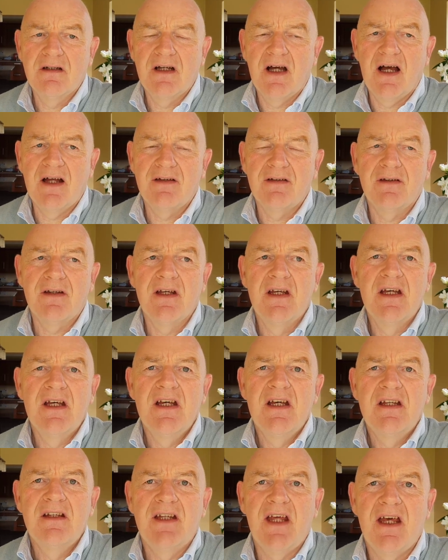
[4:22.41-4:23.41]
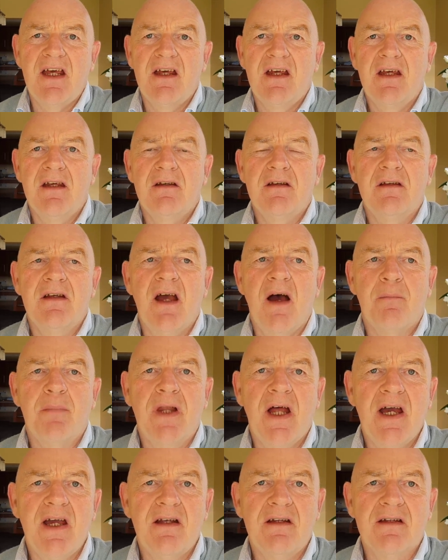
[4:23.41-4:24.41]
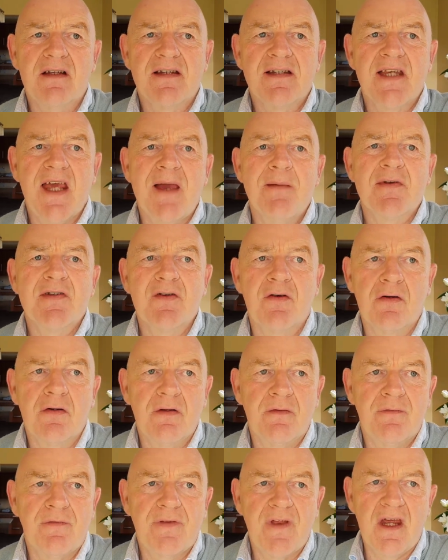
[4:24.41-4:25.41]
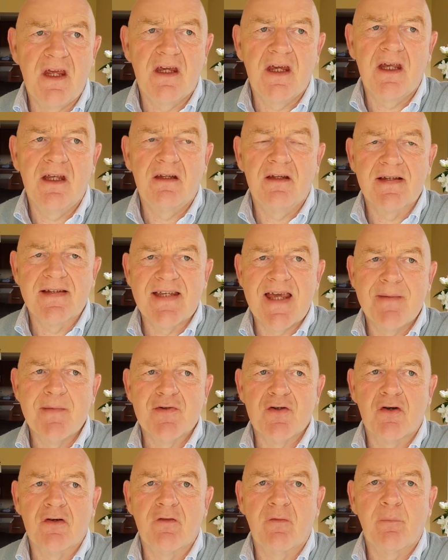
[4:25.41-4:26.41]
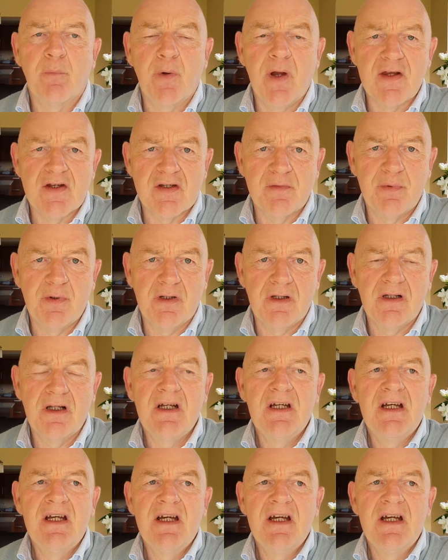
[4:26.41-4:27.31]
and they applied the same sort of thinking, the same sort of principle,